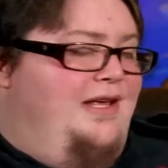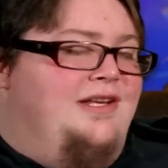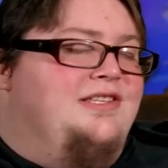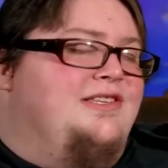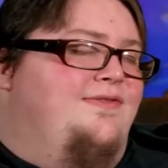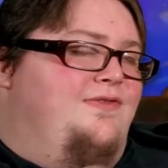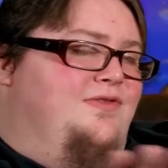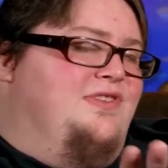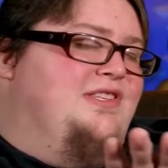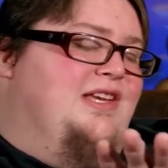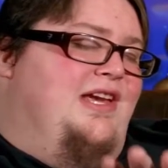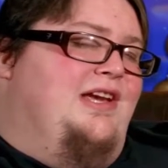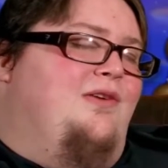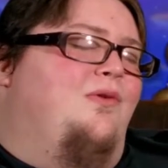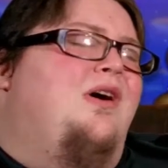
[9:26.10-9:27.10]
And as if you're
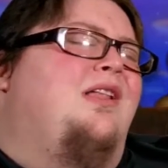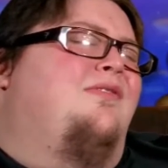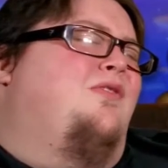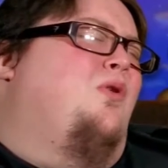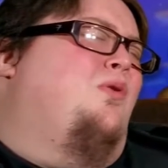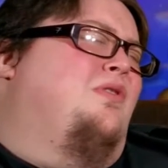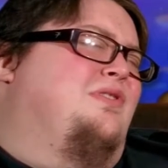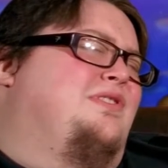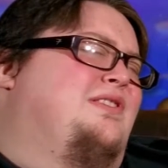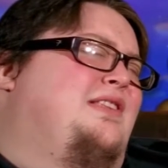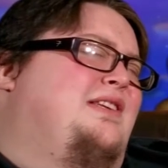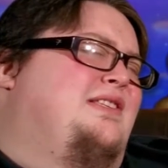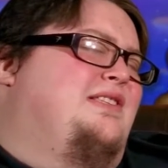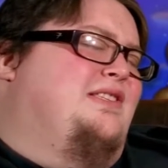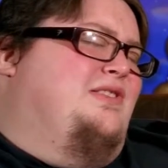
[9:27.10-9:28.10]
saying, well, of course
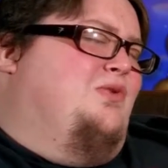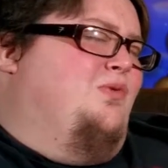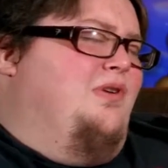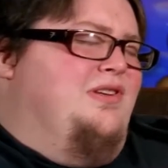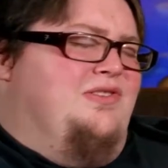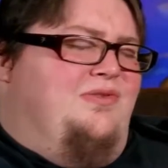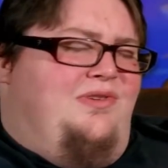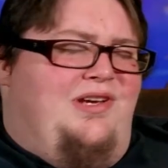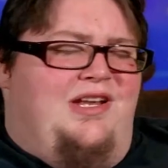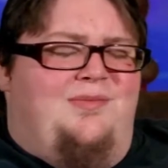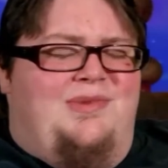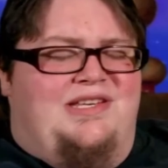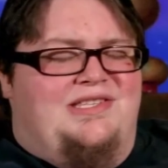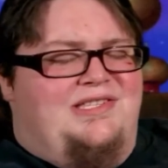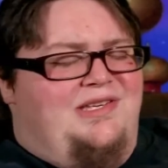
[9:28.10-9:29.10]
these stories are going
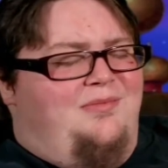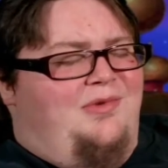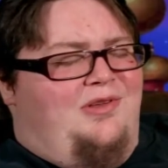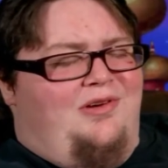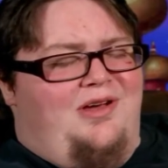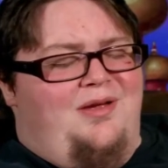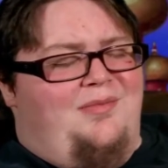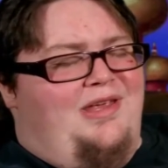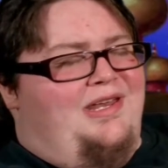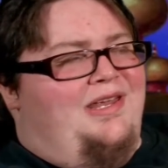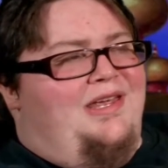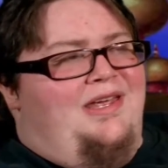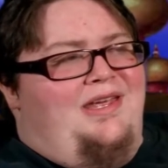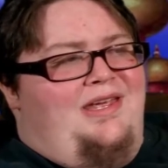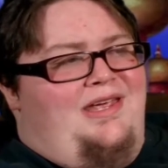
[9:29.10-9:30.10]
to be similar. I
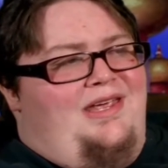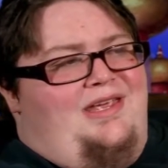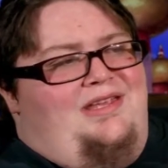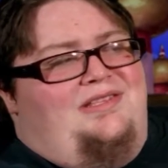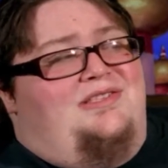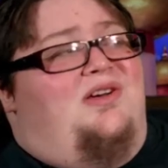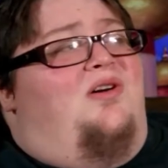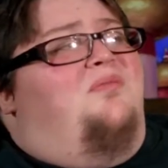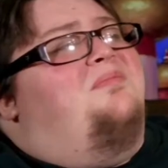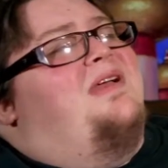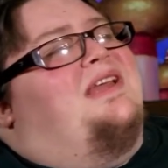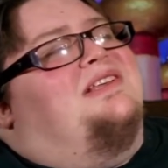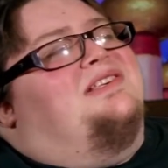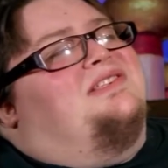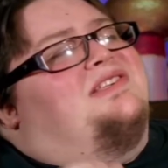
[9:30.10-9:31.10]
mean, it's all
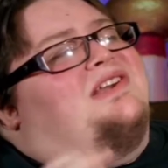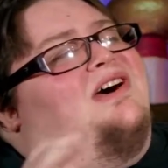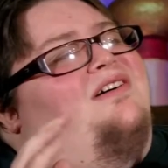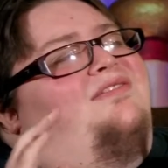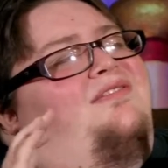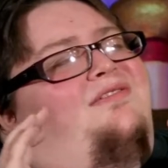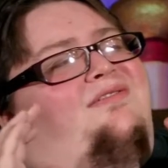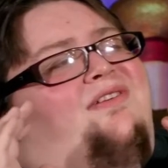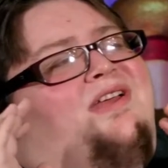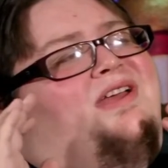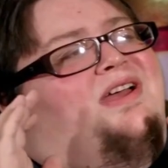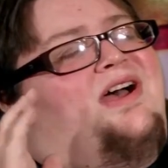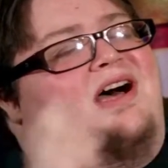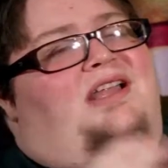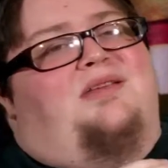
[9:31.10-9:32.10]
based off
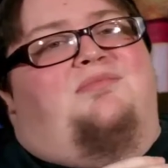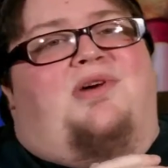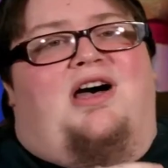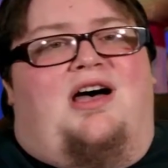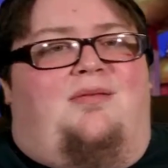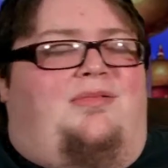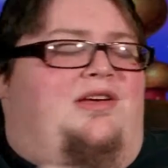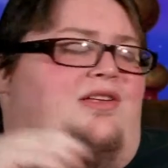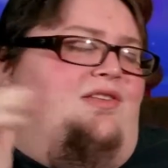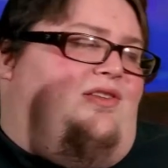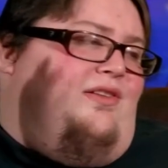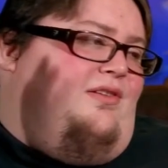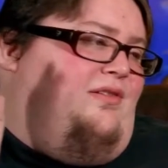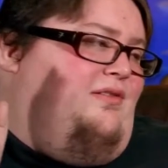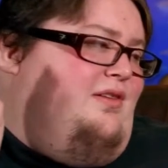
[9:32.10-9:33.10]
of Alibaba
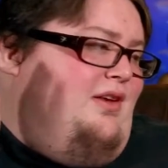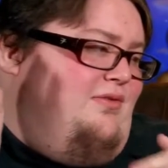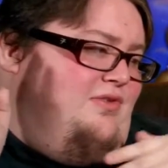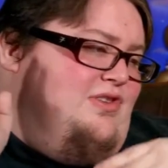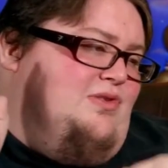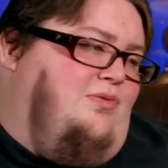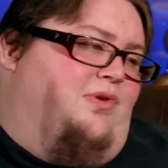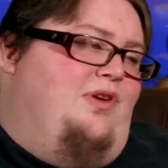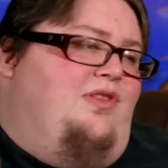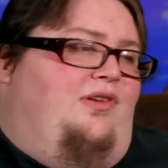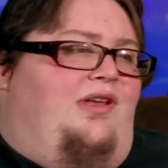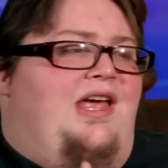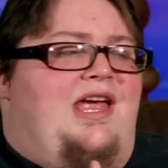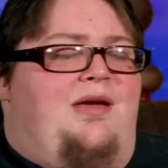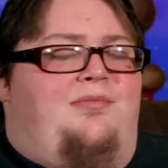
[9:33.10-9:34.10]
and the story of the
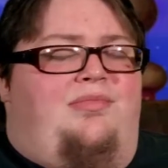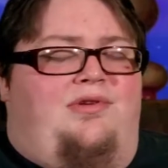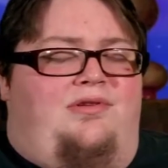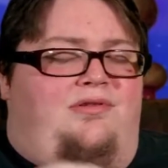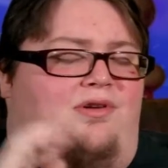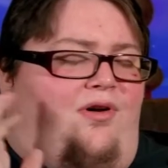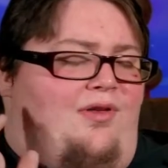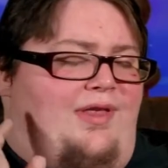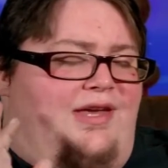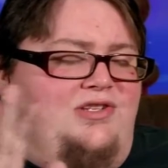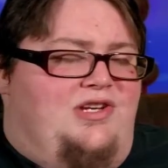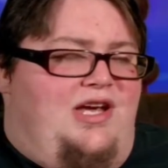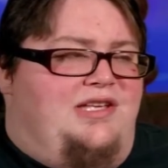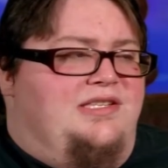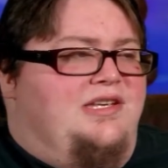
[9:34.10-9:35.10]
lamp and all that
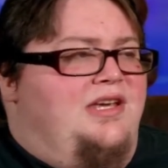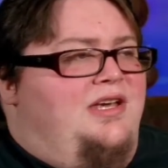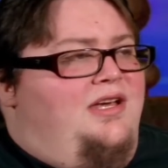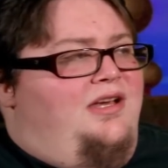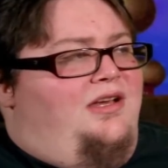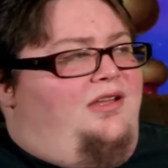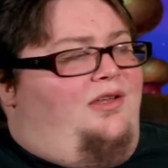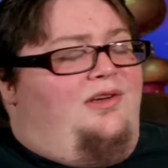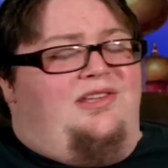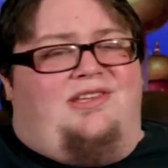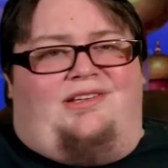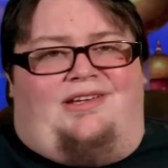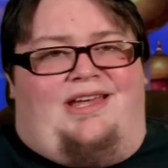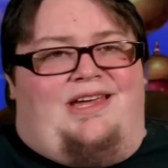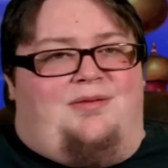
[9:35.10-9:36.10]
jazz. Look at
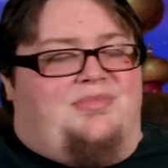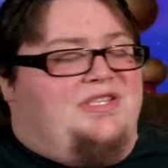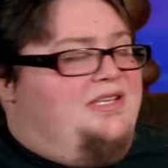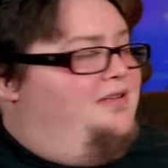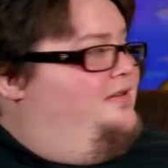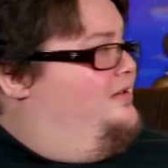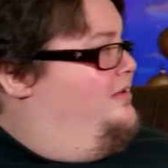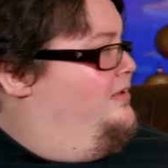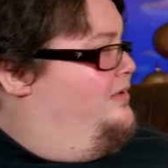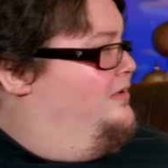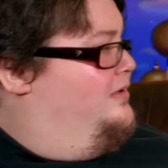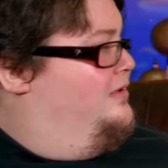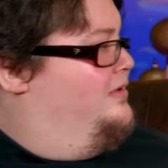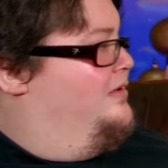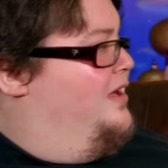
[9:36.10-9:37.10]
the lamps.
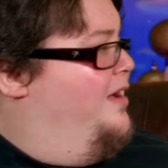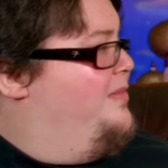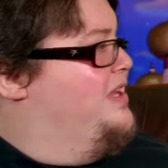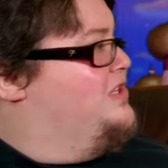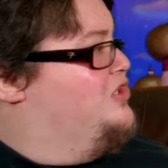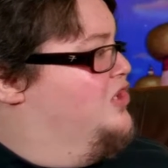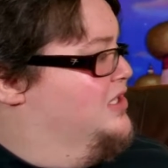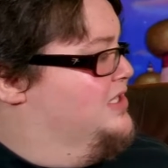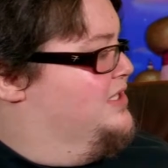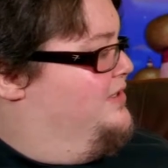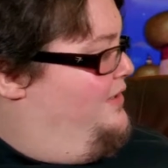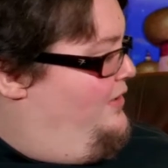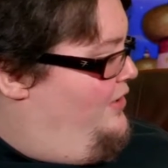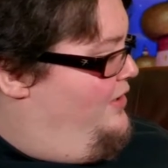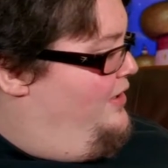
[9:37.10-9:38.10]
I mean, just
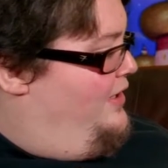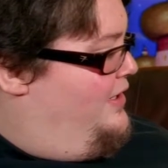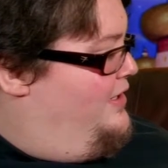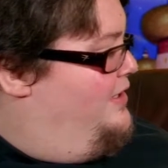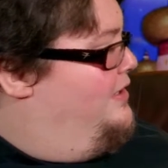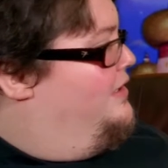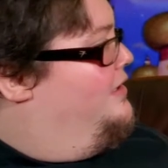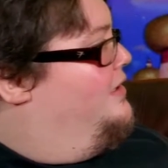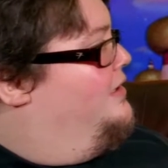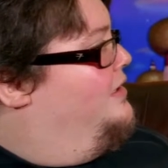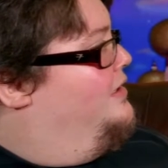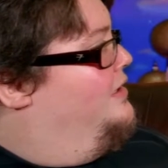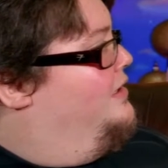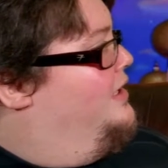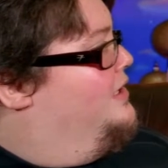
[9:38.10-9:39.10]
look
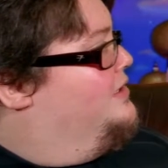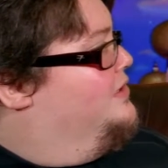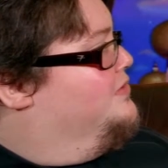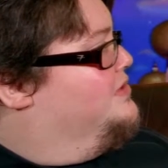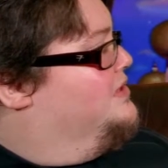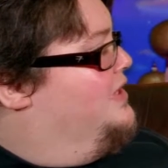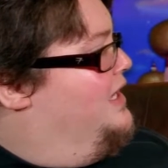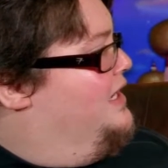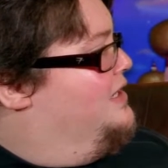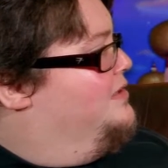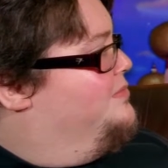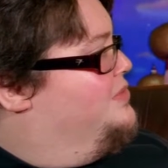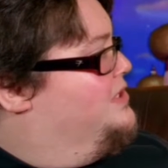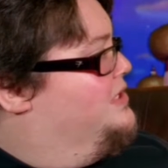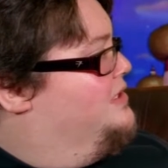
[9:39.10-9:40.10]
at those
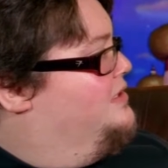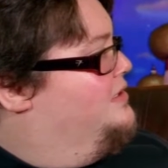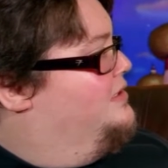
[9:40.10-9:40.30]
lamps.